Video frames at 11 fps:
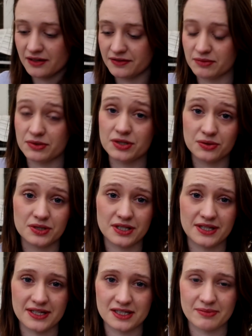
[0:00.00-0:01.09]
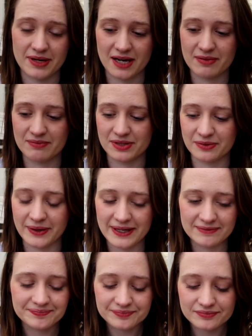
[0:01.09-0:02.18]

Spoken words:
of some shorter things to pick up in between.